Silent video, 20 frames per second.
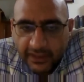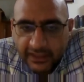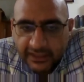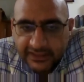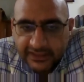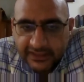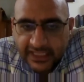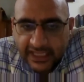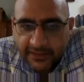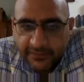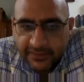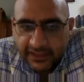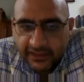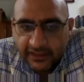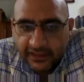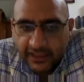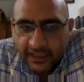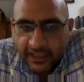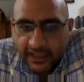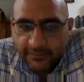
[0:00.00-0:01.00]
Sami,
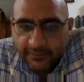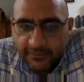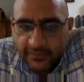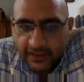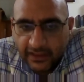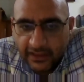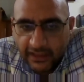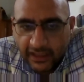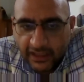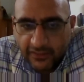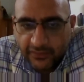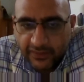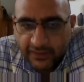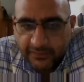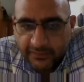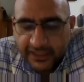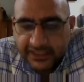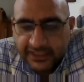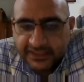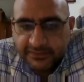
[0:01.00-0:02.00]
our
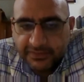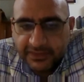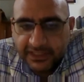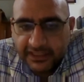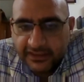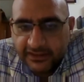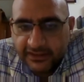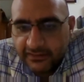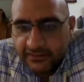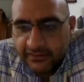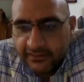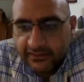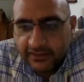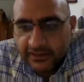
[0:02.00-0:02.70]
main speaker,